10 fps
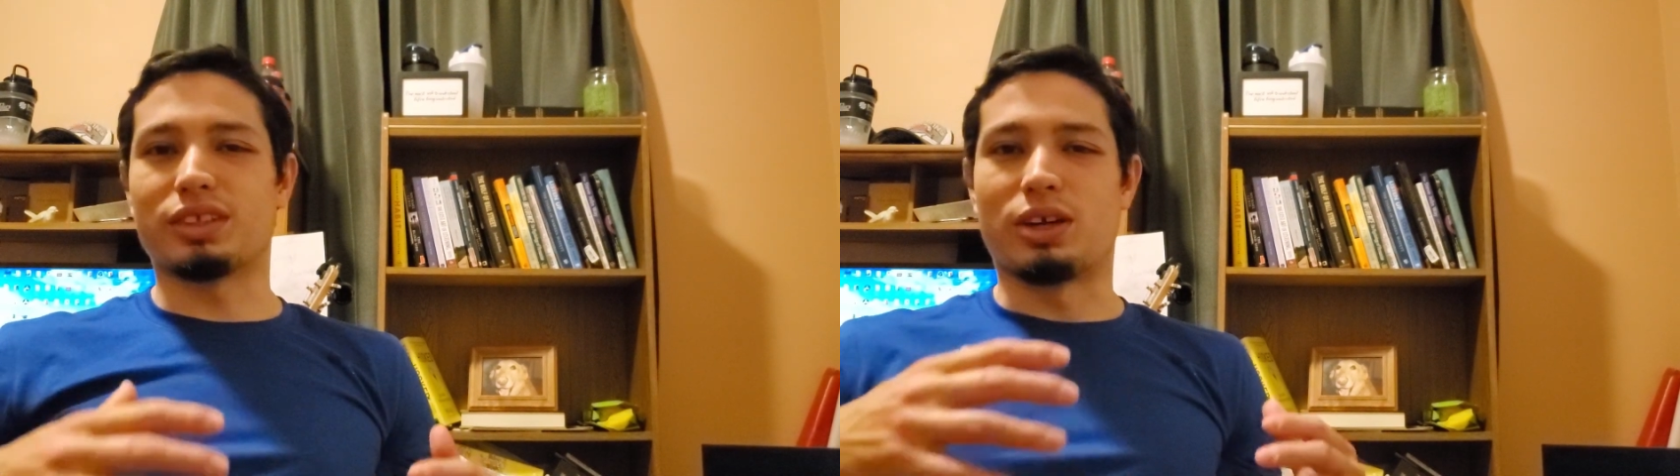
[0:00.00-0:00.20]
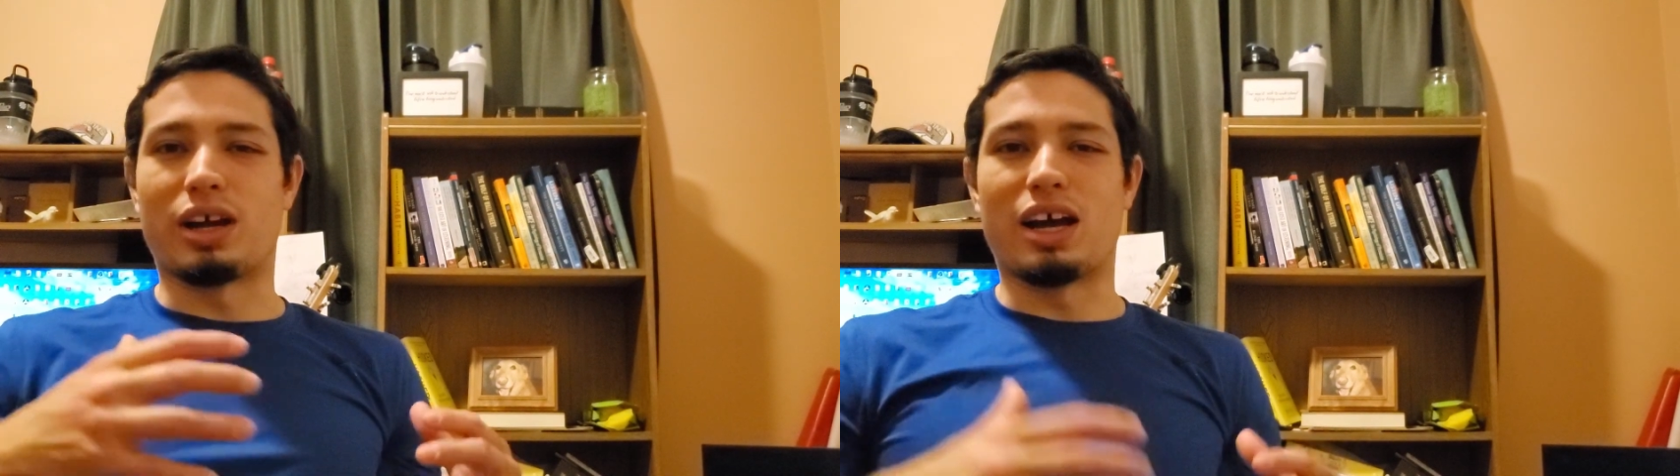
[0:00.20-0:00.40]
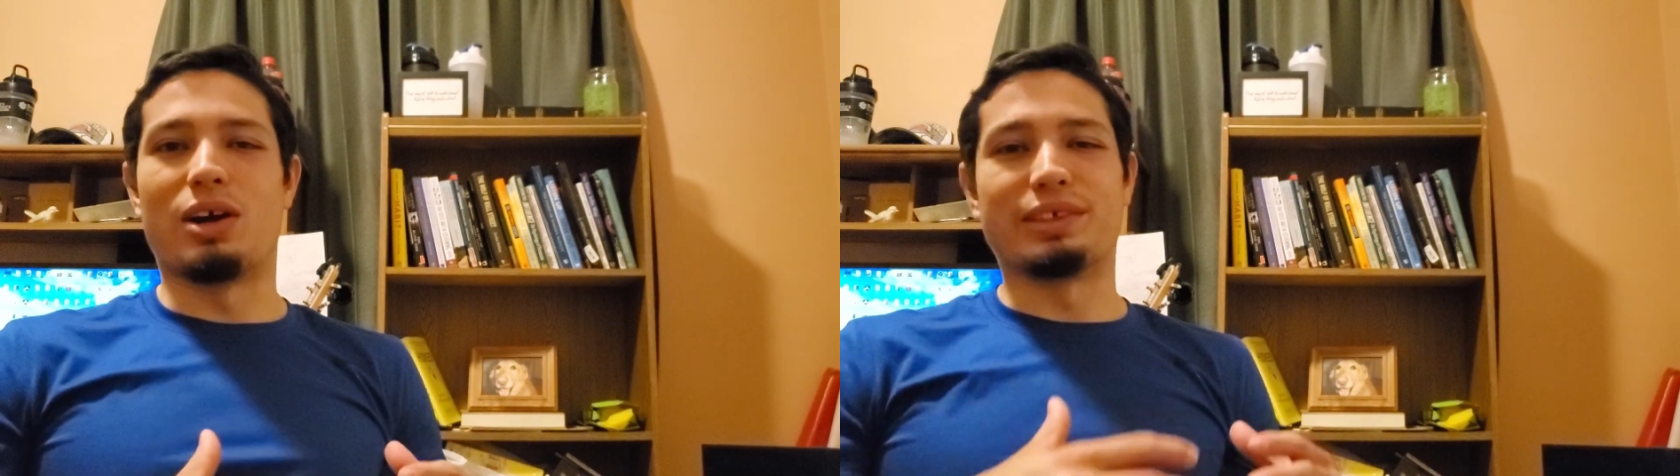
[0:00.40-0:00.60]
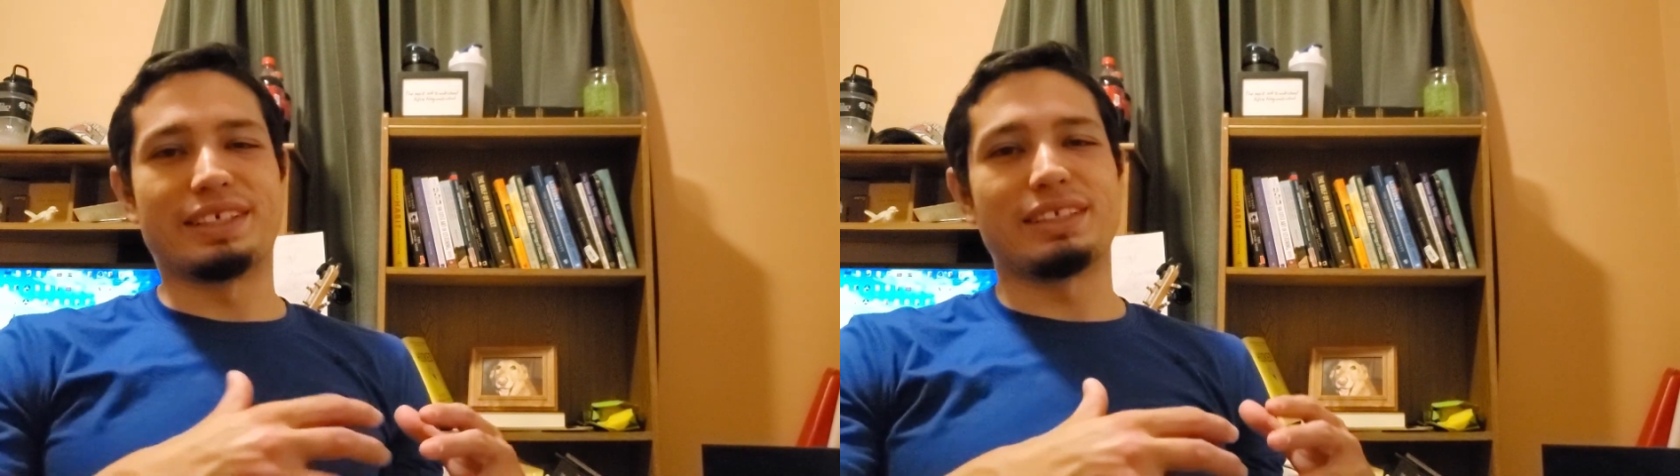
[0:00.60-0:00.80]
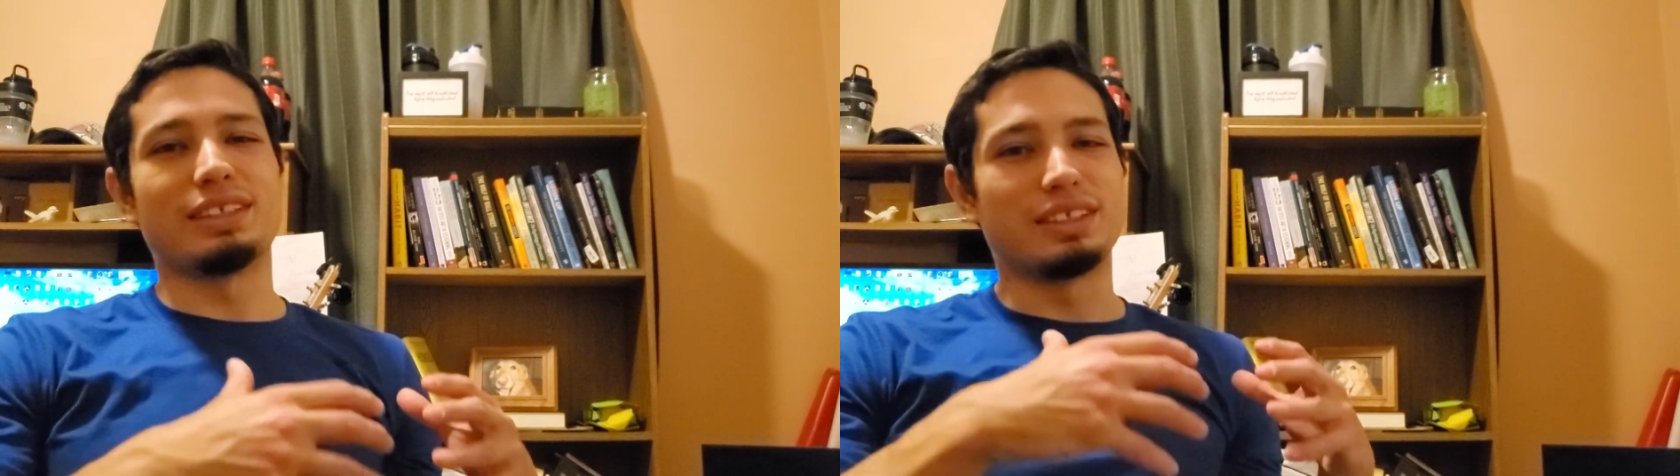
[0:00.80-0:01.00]
how
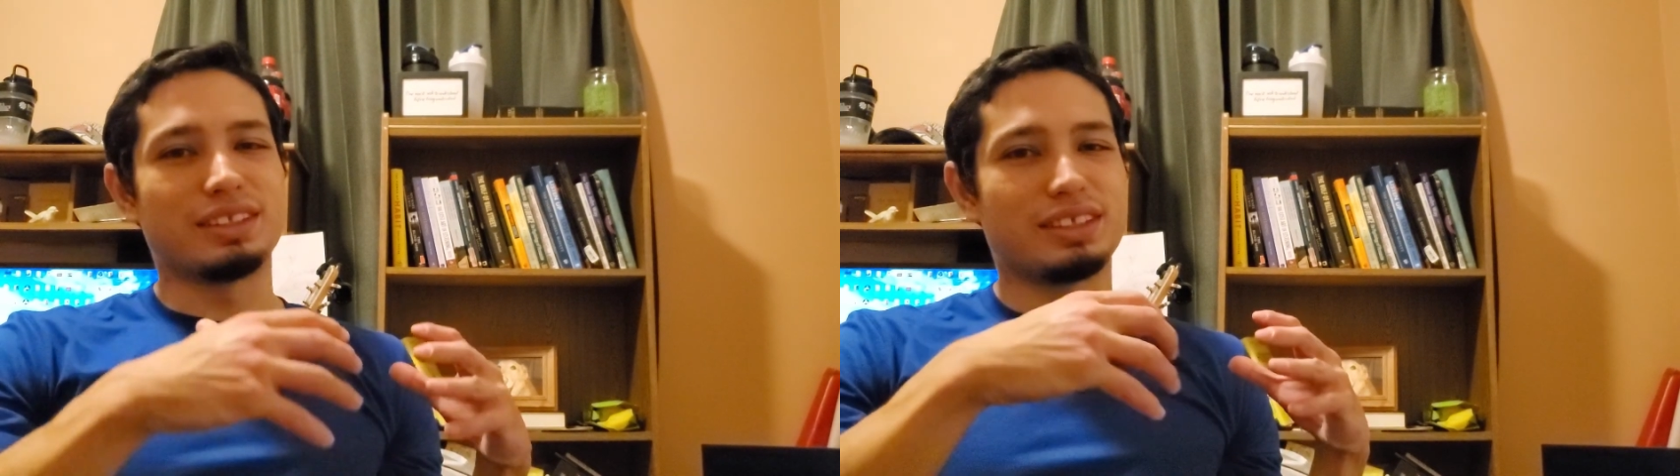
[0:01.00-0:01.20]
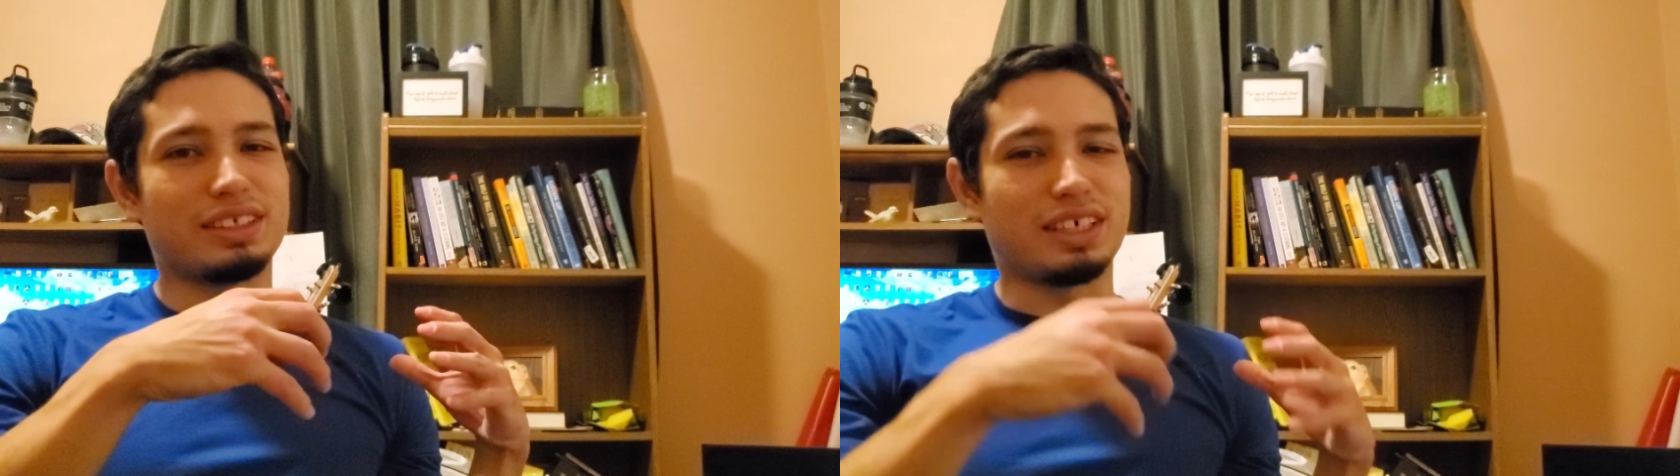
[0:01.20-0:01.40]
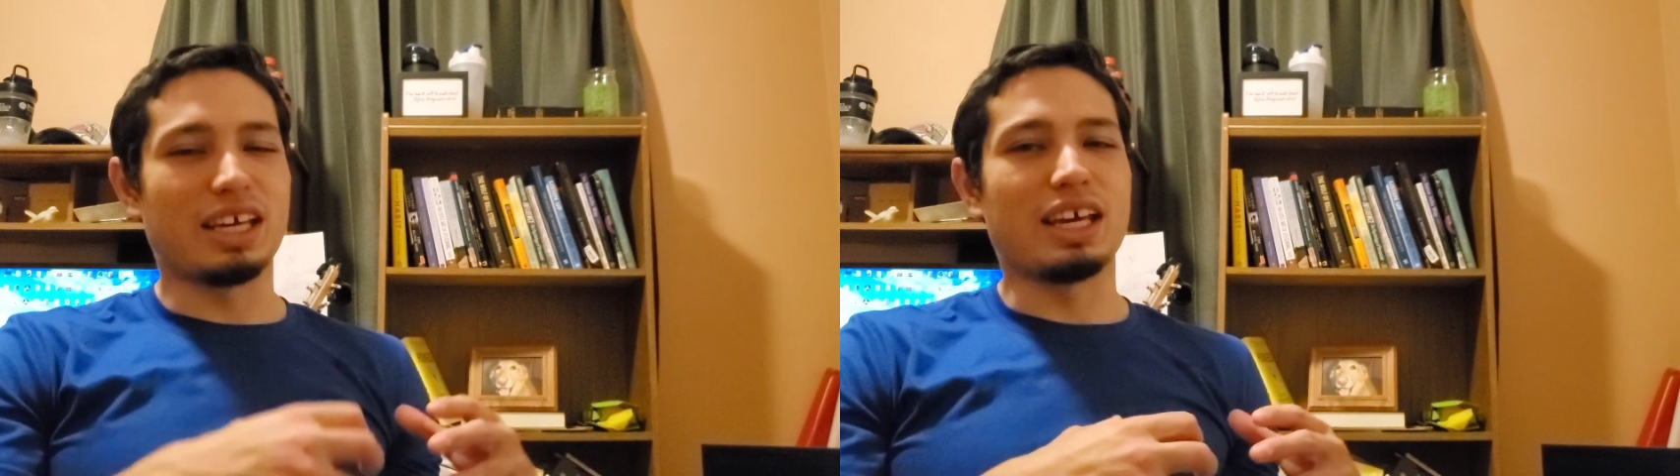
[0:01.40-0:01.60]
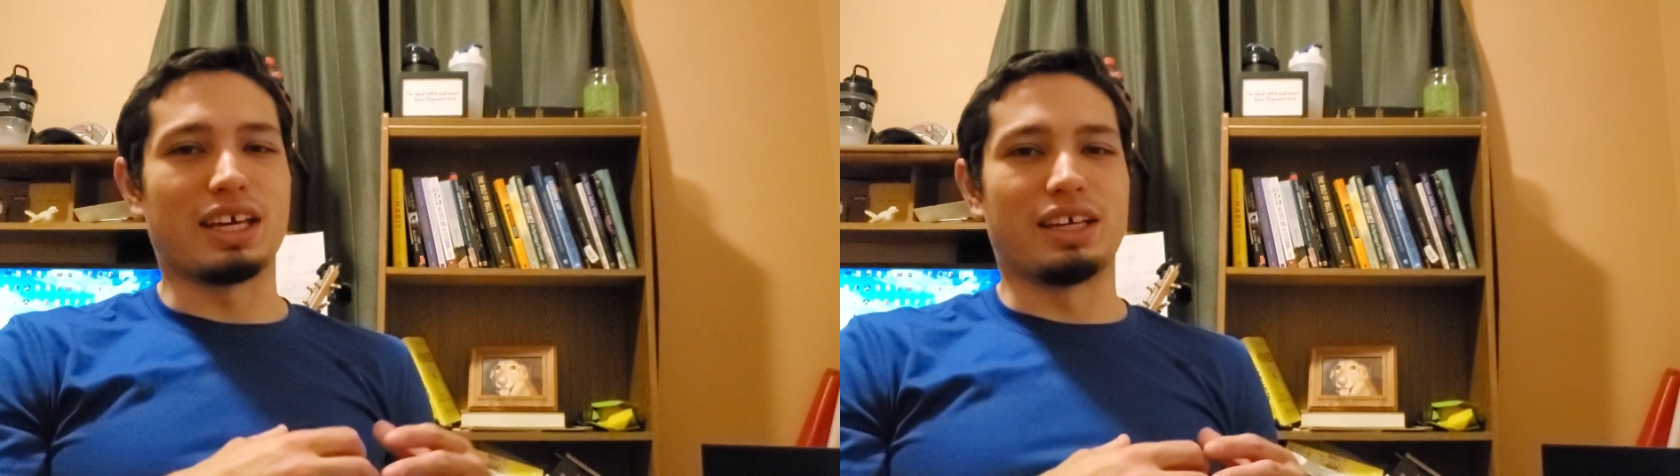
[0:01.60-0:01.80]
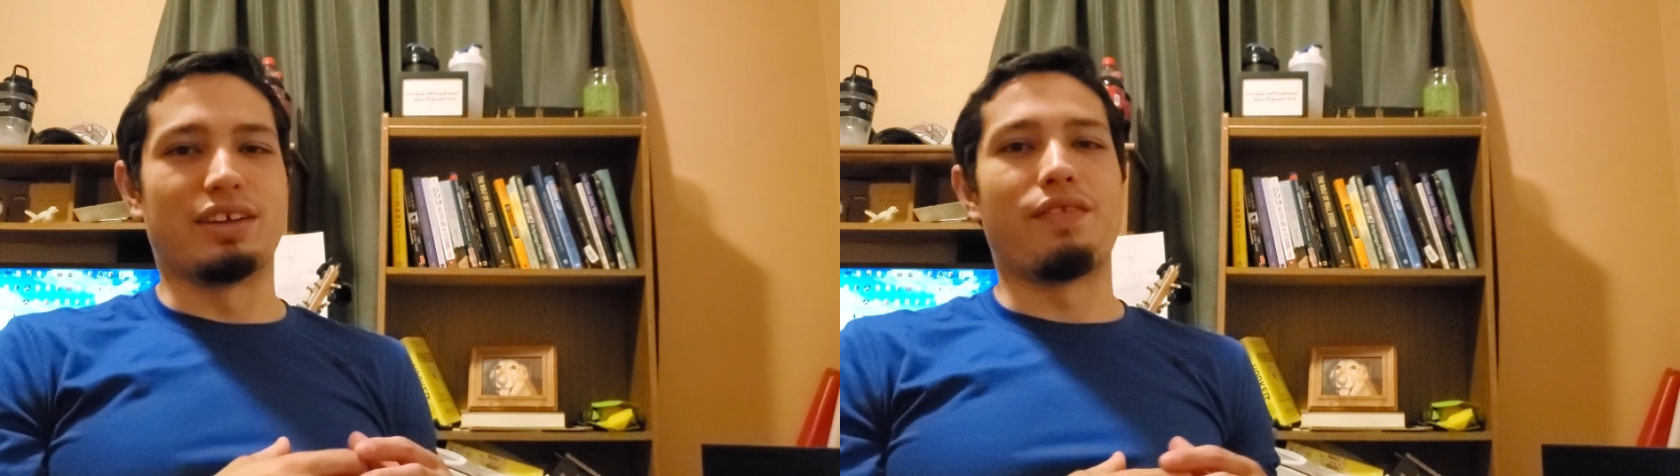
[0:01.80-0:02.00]

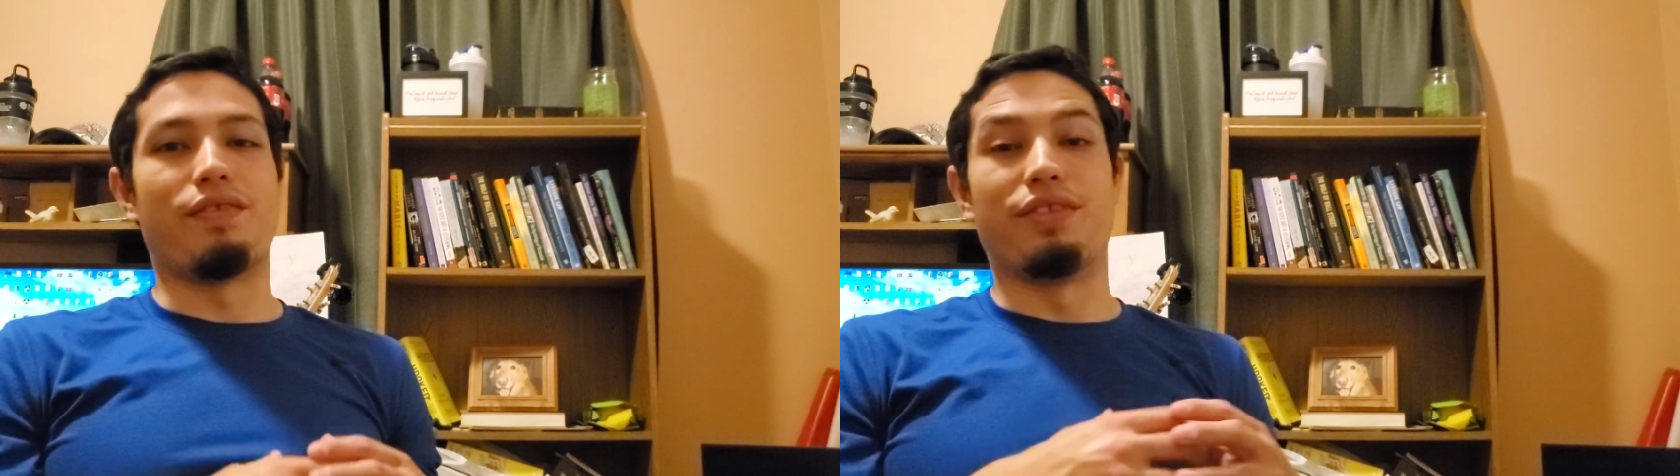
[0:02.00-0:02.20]
can